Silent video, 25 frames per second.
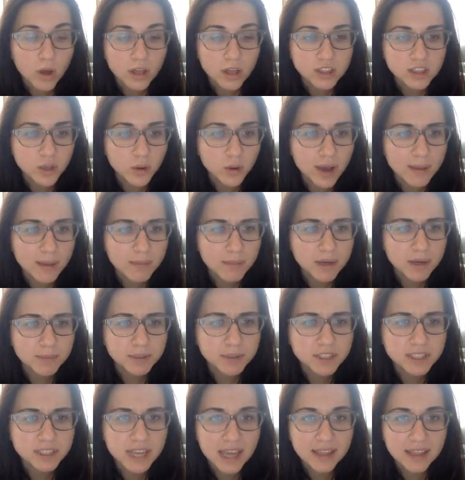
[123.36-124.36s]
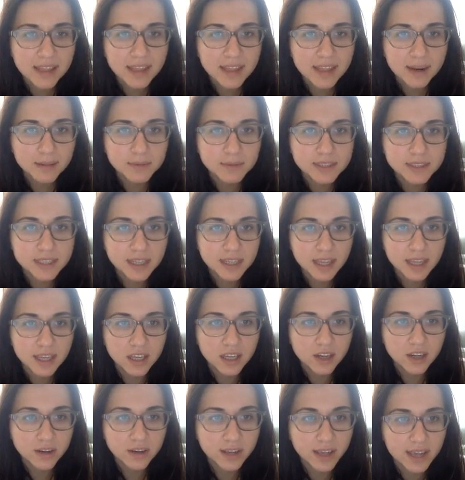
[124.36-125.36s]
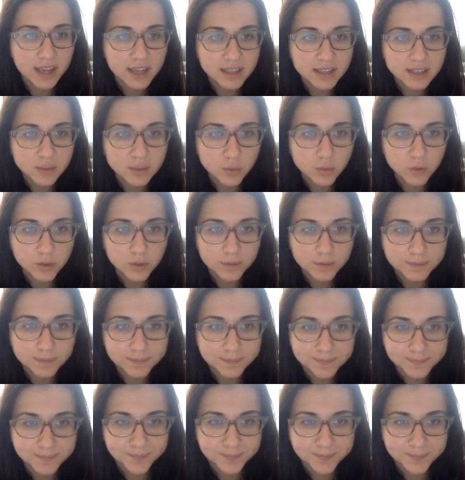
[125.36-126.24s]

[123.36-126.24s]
So I'm going to pretend that I'm still at Curie High School